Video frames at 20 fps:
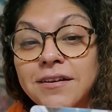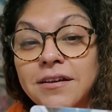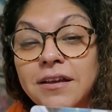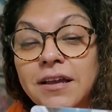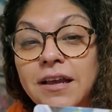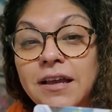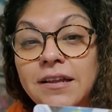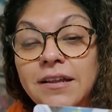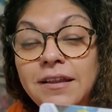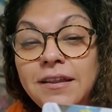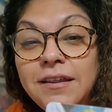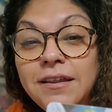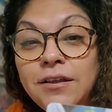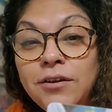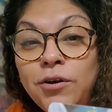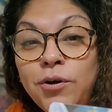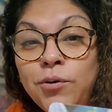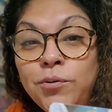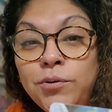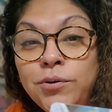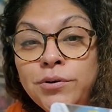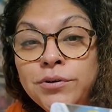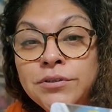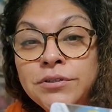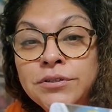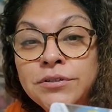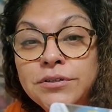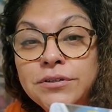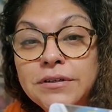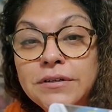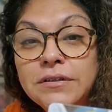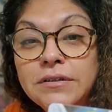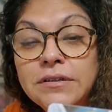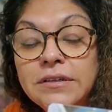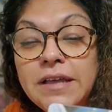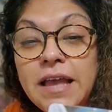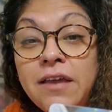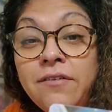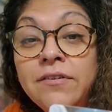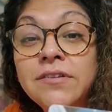And the owner
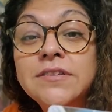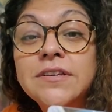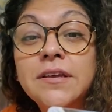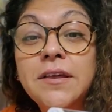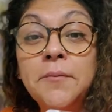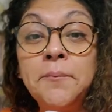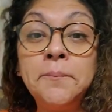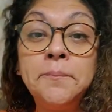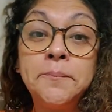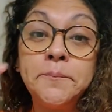gave it to him.